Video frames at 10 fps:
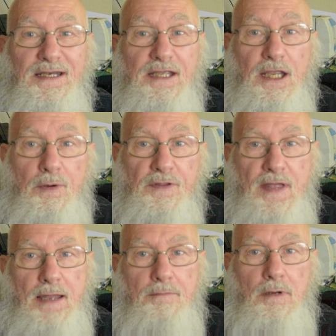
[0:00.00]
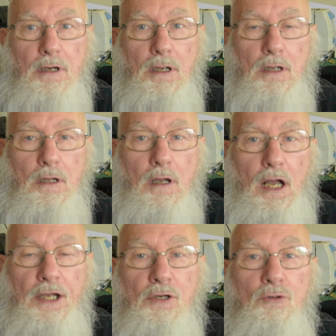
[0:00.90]
to carry that.
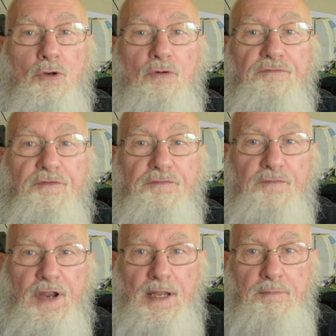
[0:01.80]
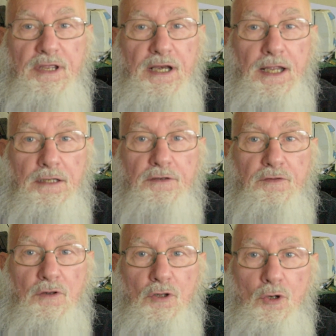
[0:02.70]
I don't know if the frame can handle
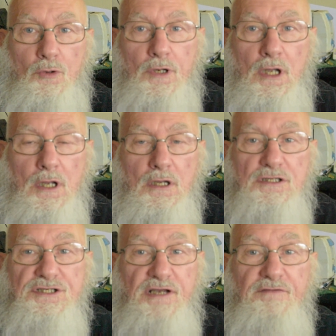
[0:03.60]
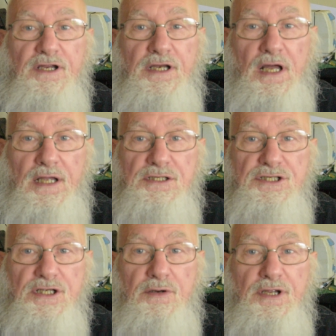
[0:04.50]
the load. A 79
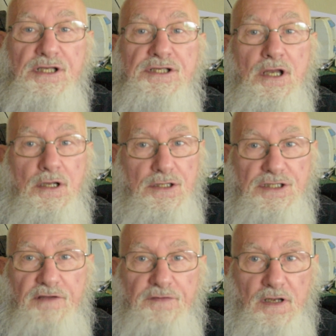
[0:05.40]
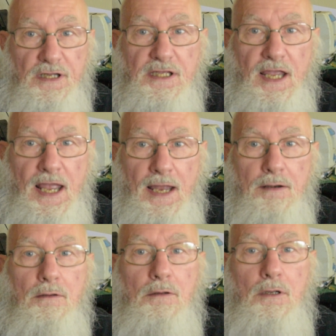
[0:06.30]
series definitely can.
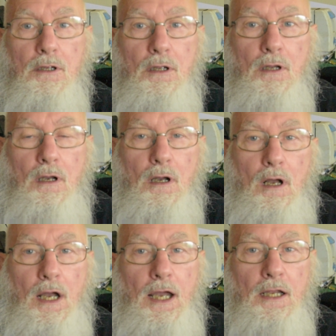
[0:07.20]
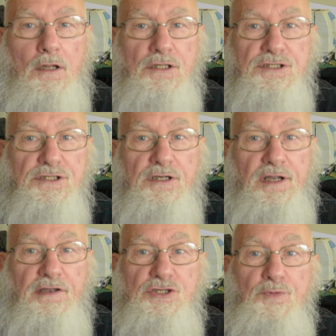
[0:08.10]
A Hilux is
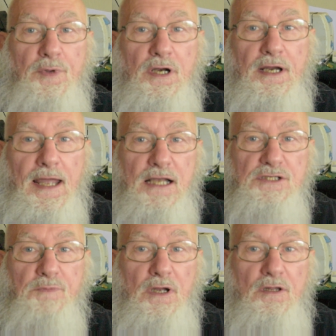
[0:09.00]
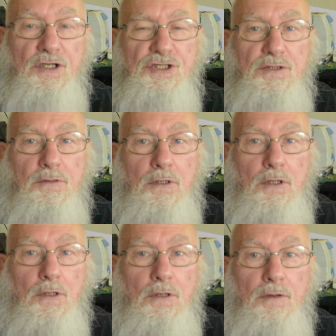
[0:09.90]
going to get you better gas mileage
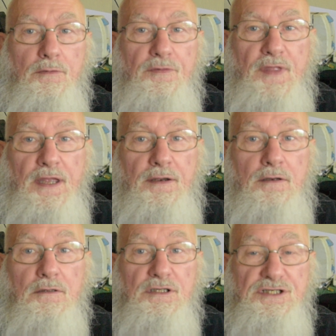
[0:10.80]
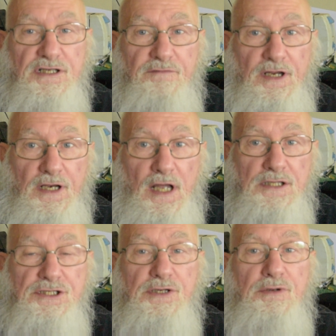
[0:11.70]
than the
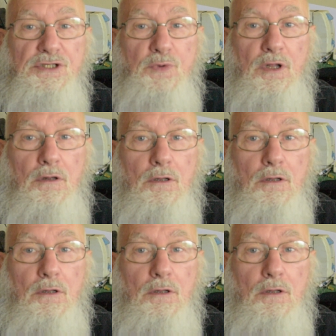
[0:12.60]
79 series will.